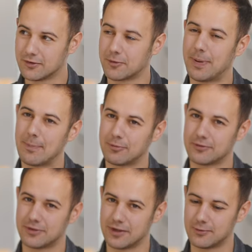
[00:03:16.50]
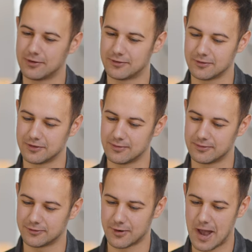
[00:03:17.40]
know, so pepper is a thing we associate with
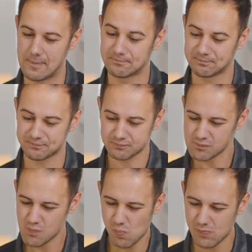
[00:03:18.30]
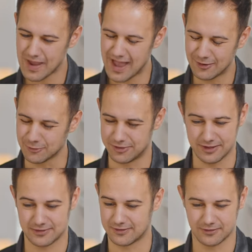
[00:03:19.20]
Syrah. I don't
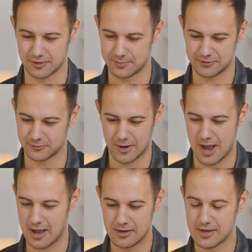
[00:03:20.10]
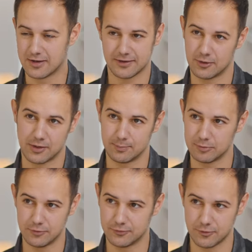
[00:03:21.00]
think this is gonna be Syrah because I don't get
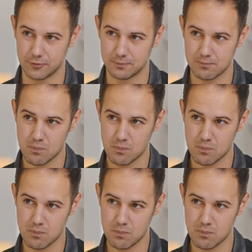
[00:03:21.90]
blue fruit.